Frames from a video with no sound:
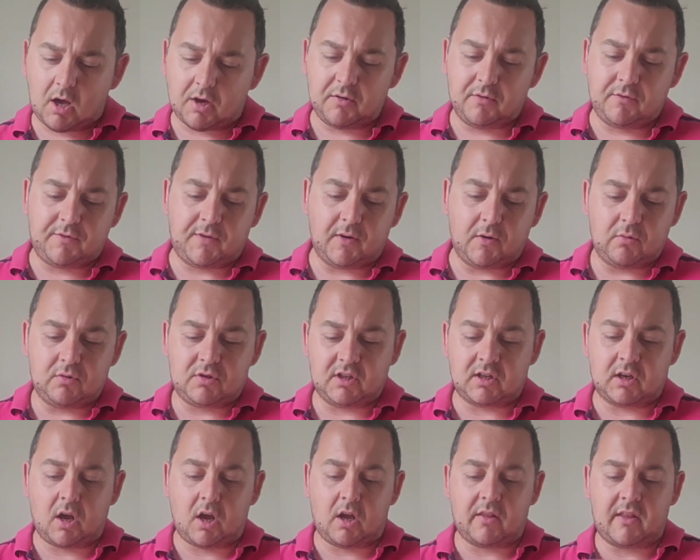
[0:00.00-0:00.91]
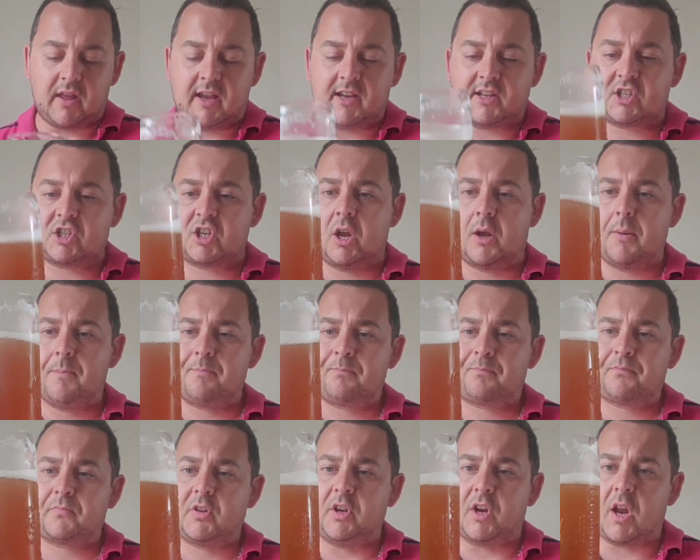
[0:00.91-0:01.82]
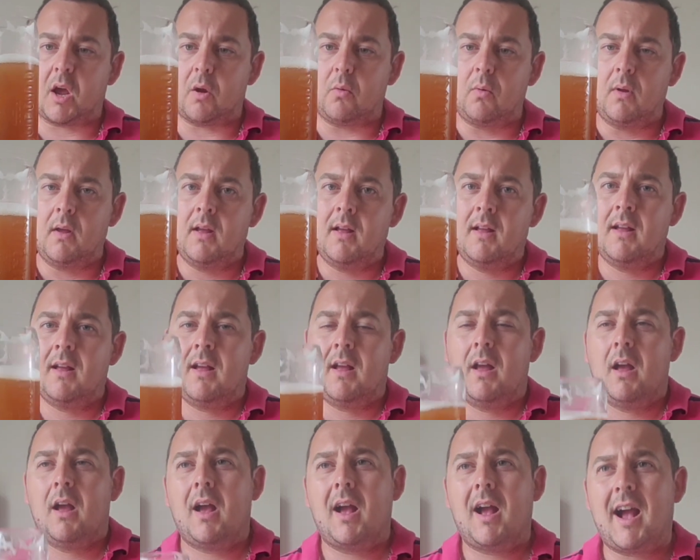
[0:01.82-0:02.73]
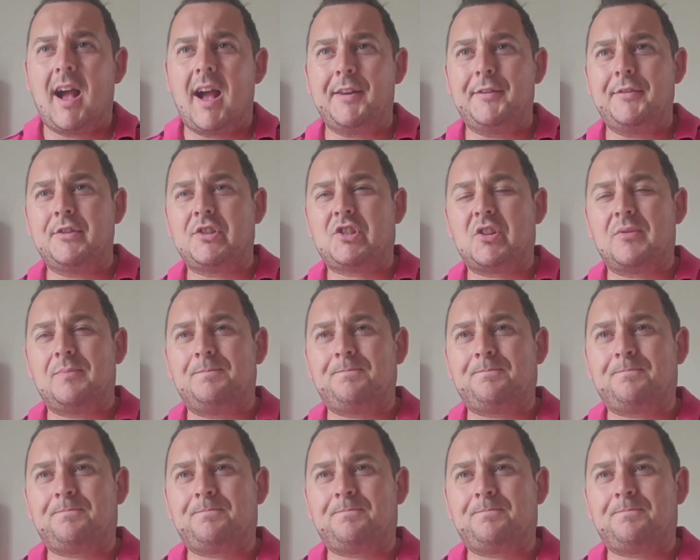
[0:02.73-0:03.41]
unfiltered like this, And